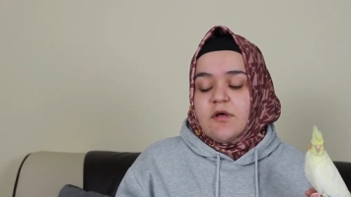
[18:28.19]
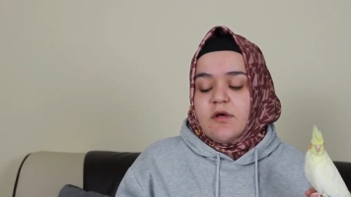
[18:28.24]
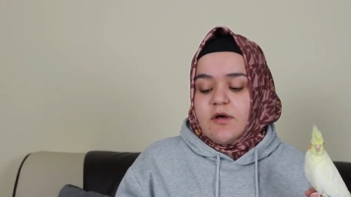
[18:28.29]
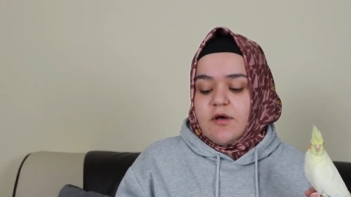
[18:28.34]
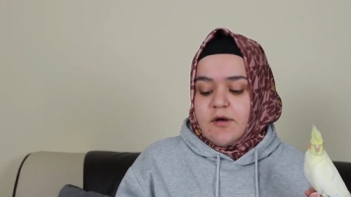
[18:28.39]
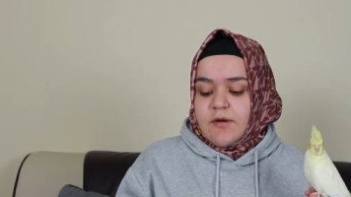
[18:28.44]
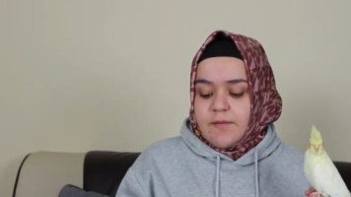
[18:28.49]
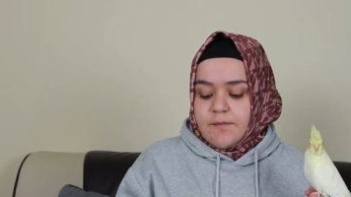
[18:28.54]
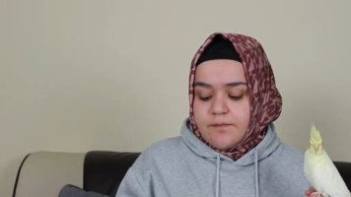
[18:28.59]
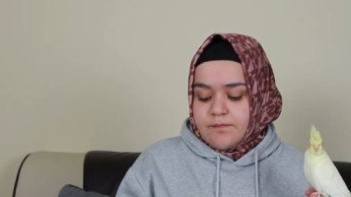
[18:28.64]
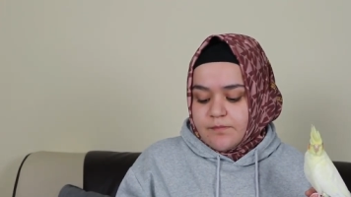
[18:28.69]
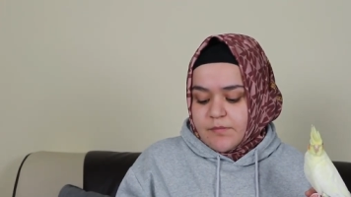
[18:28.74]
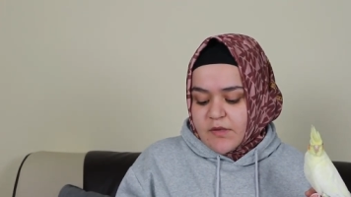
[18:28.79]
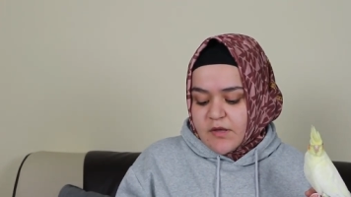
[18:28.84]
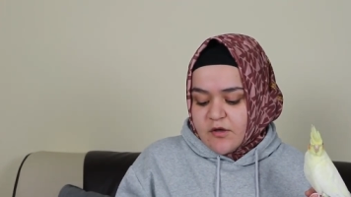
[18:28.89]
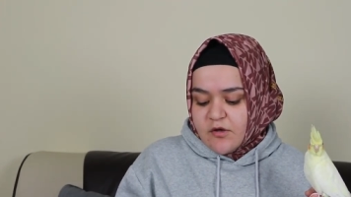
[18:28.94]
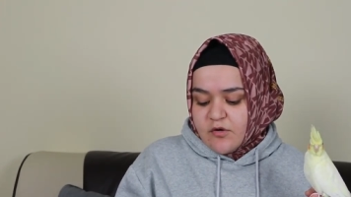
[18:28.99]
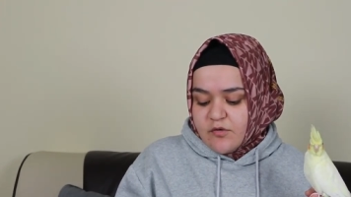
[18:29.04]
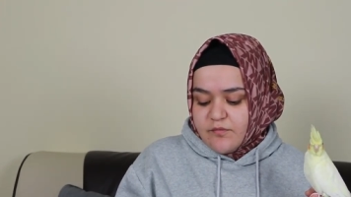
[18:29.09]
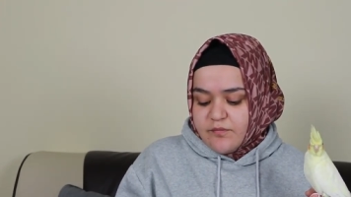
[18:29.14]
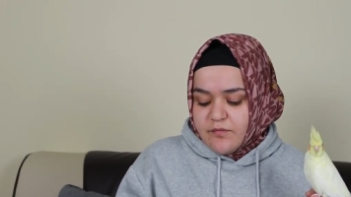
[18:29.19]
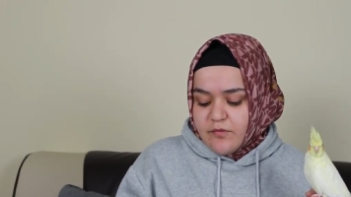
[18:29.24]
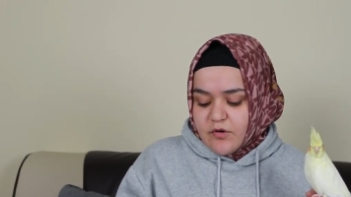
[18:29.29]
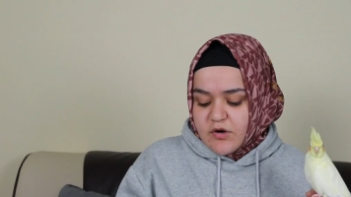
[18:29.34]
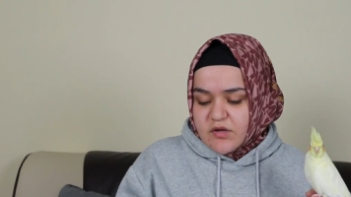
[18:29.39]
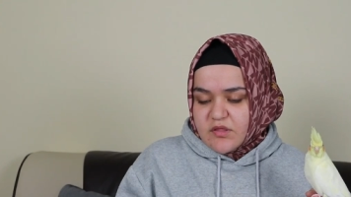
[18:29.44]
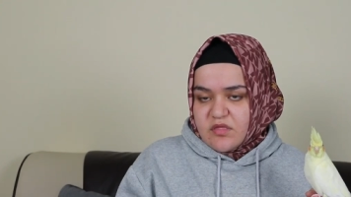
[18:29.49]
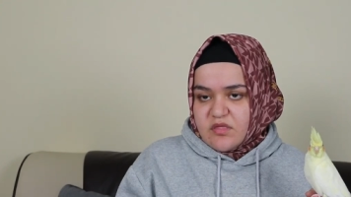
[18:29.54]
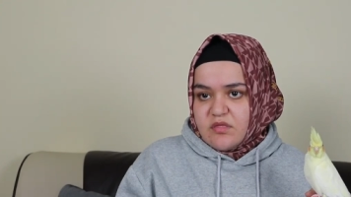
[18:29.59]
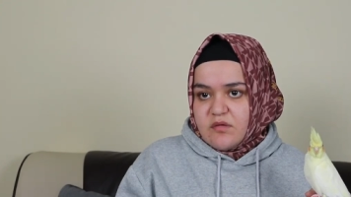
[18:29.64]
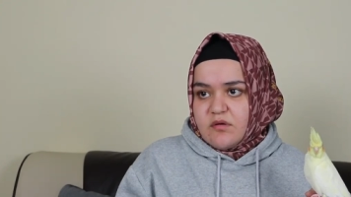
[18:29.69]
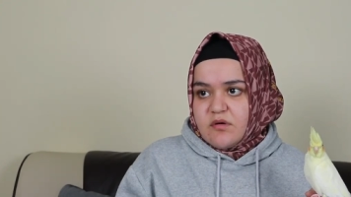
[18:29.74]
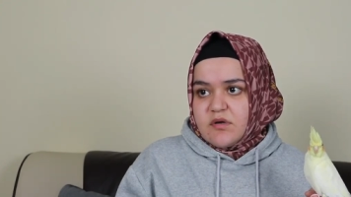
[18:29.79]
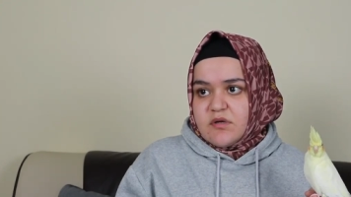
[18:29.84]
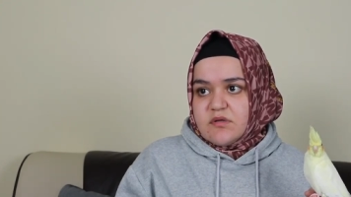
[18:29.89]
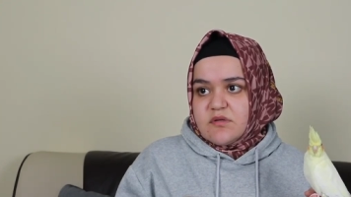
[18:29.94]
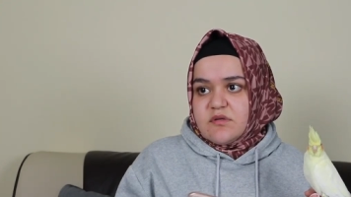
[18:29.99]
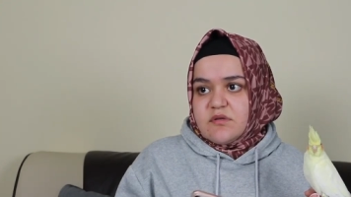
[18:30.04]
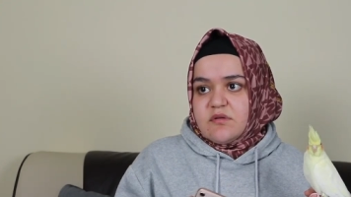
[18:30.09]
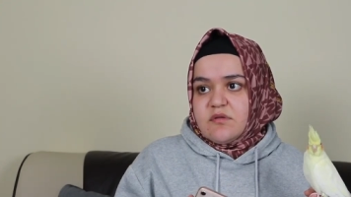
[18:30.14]
Um, for
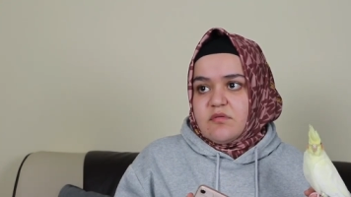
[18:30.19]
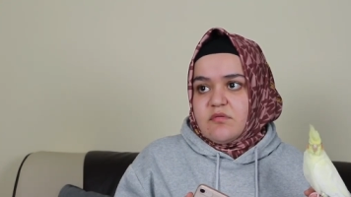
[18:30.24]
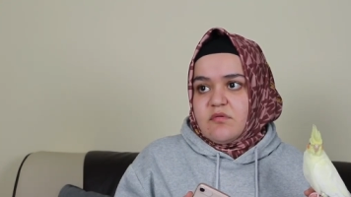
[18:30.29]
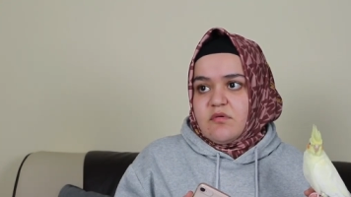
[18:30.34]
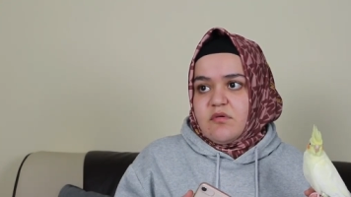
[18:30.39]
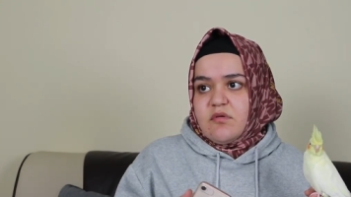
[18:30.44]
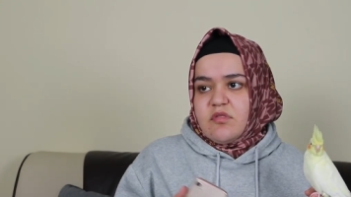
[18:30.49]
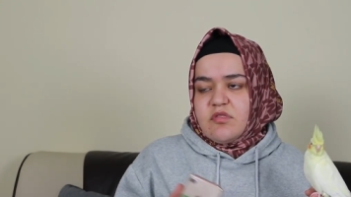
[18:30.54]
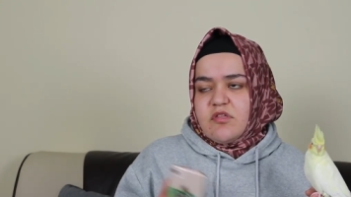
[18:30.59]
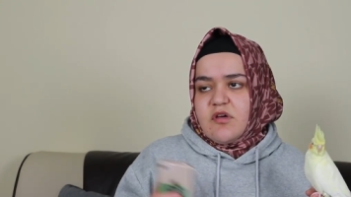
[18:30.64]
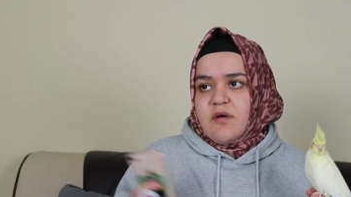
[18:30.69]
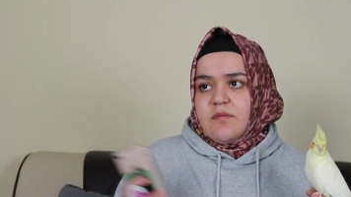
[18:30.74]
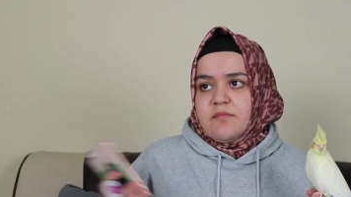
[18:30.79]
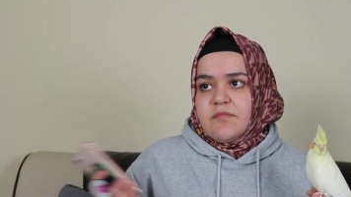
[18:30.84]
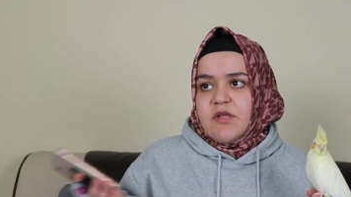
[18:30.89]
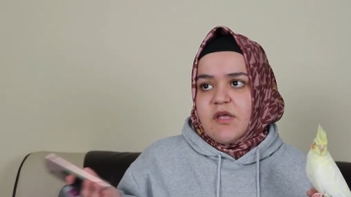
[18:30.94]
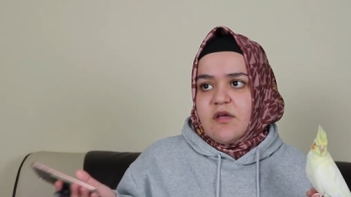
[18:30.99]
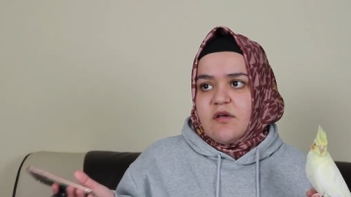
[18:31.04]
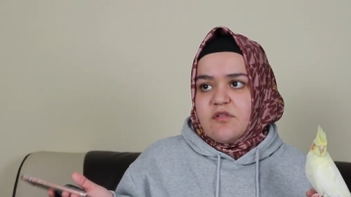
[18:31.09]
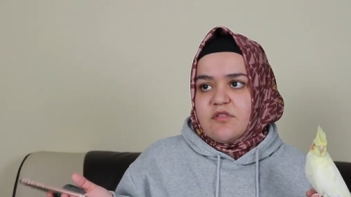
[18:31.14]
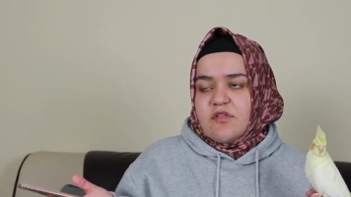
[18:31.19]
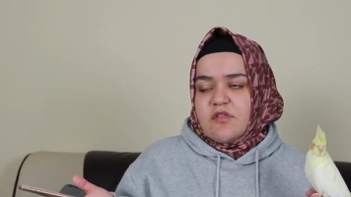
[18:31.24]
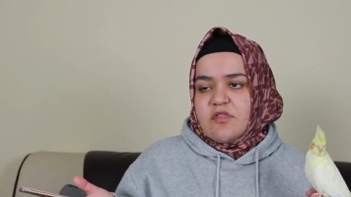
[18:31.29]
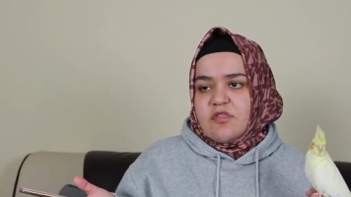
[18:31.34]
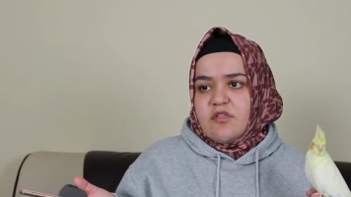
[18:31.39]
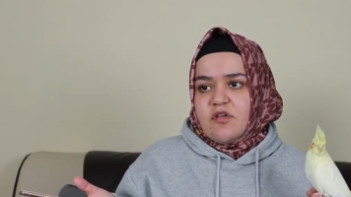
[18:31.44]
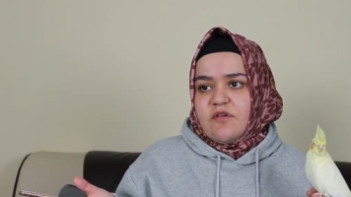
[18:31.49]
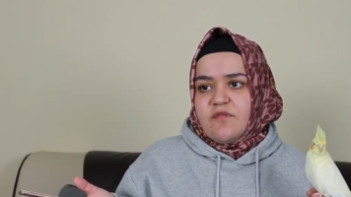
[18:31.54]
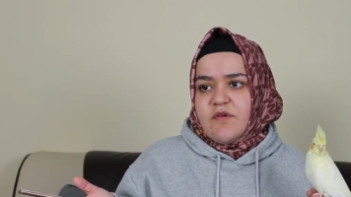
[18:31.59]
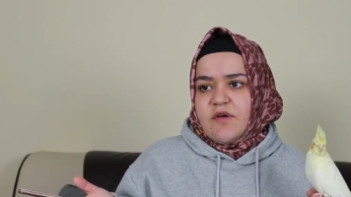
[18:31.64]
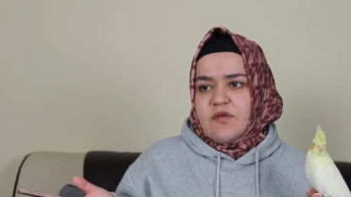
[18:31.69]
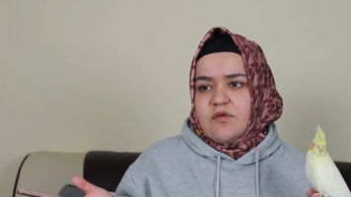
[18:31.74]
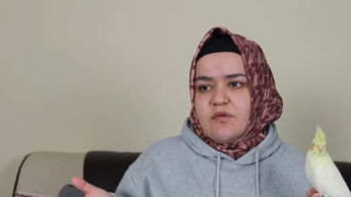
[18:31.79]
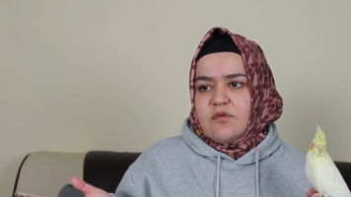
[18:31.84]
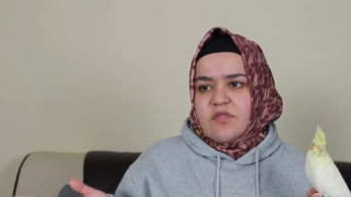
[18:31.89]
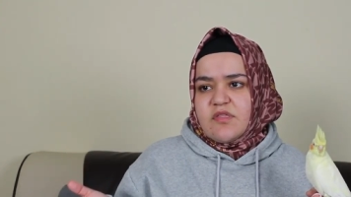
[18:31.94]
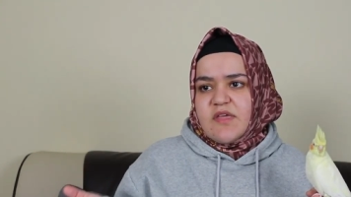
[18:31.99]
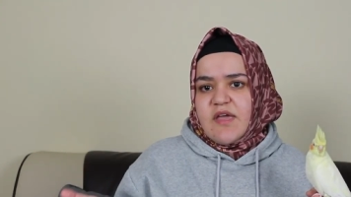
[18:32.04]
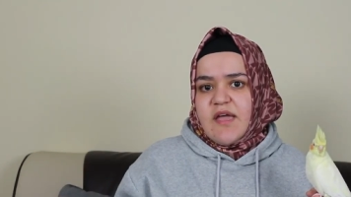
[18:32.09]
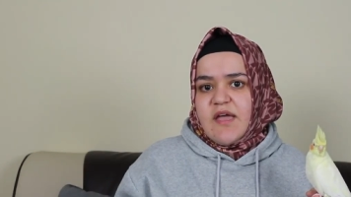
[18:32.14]
thumbnails and stuff. I
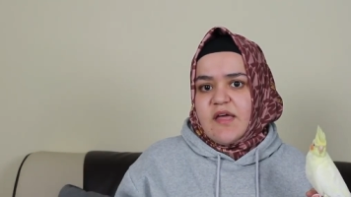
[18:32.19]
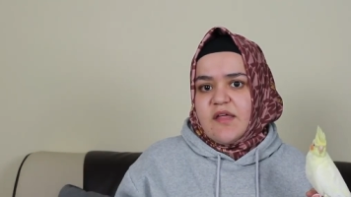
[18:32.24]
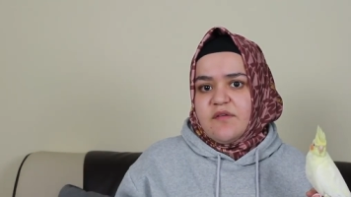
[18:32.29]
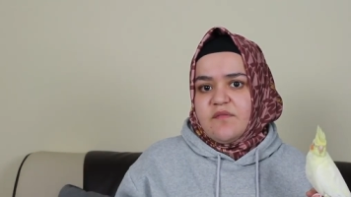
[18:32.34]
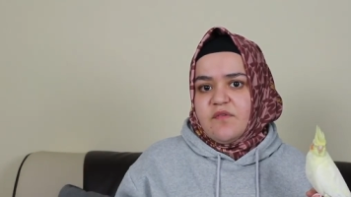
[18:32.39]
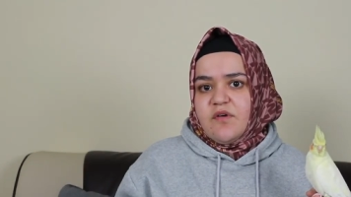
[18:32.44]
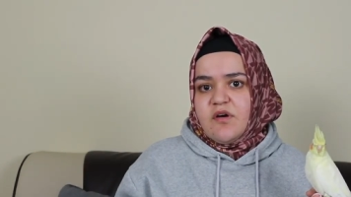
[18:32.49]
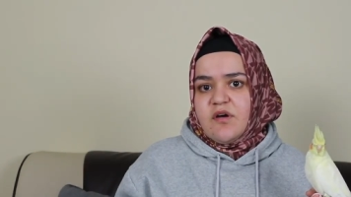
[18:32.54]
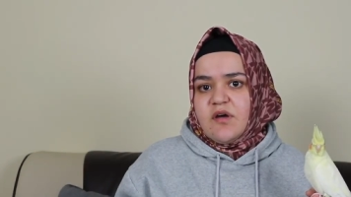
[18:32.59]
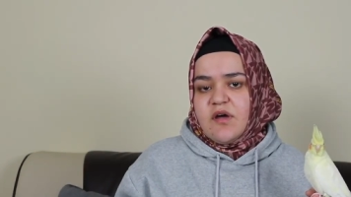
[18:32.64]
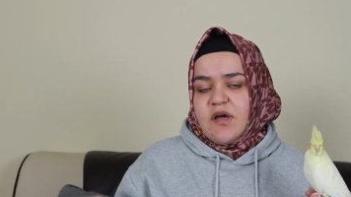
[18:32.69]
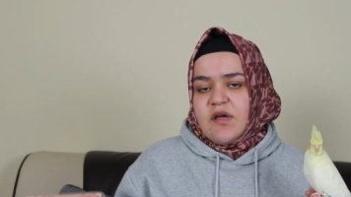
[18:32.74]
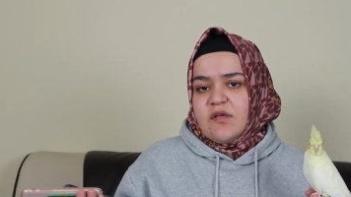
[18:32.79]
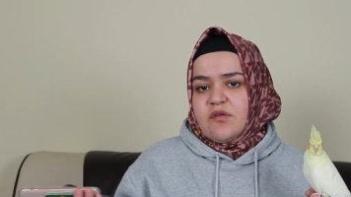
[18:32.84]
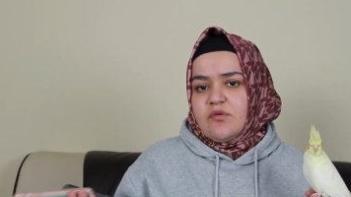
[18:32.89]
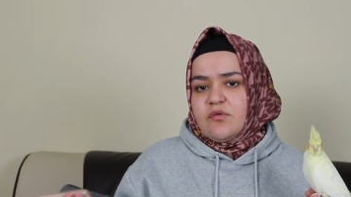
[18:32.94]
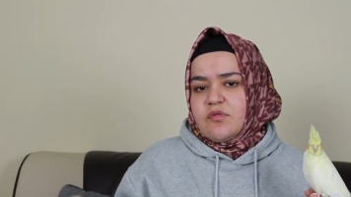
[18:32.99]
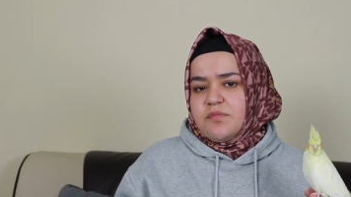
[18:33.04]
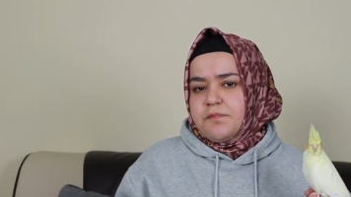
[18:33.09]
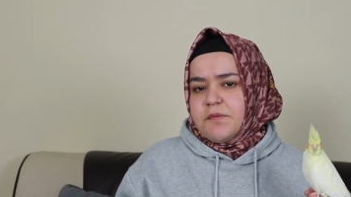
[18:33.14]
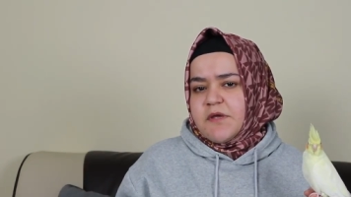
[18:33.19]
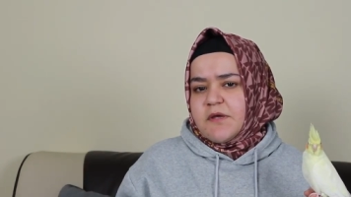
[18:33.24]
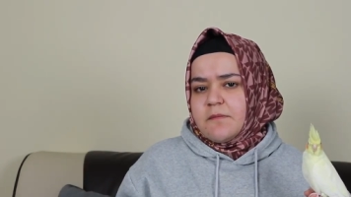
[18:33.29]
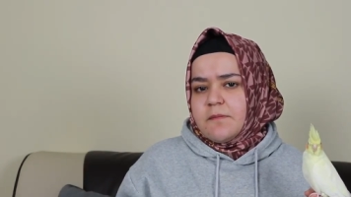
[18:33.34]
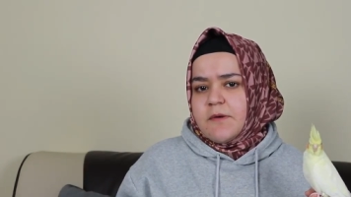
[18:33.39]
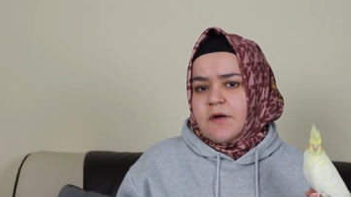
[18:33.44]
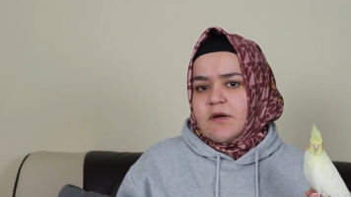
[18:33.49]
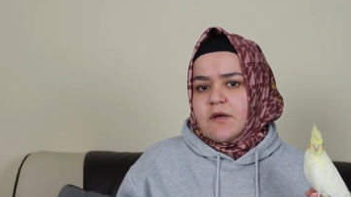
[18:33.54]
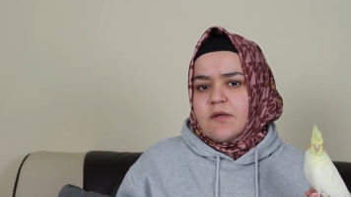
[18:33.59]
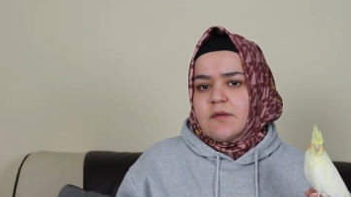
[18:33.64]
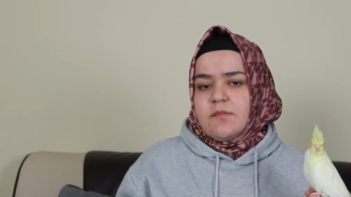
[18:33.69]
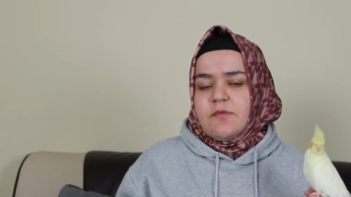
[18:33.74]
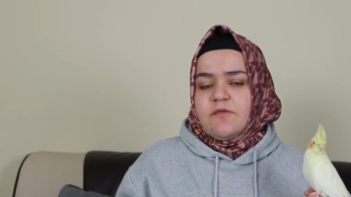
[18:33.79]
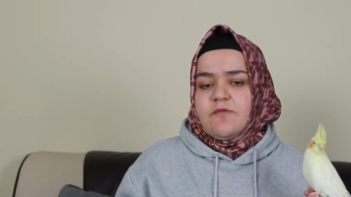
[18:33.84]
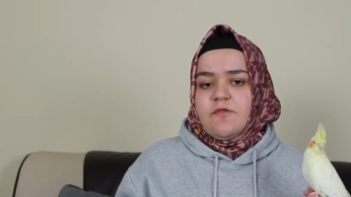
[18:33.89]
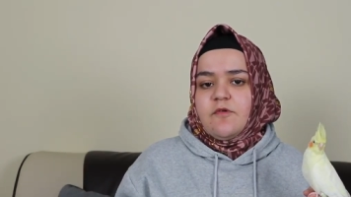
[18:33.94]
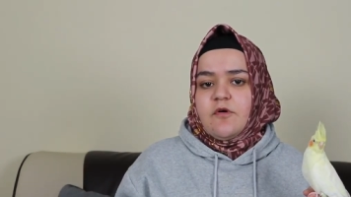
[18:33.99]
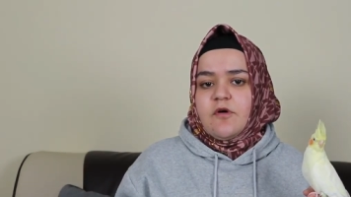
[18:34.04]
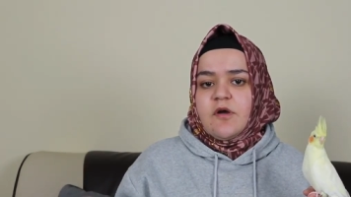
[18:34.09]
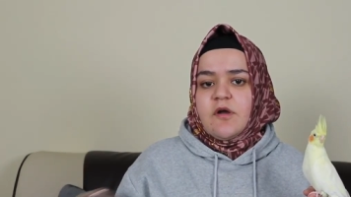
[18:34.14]
used Canva, I used PicMonkey
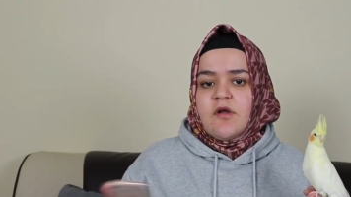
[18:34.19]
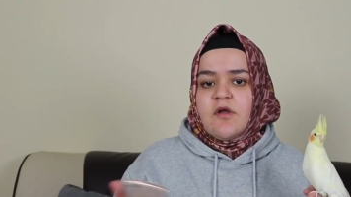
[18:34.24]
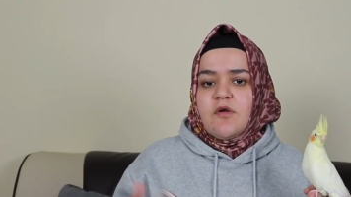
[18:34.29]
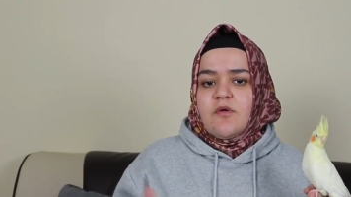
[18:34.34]
before.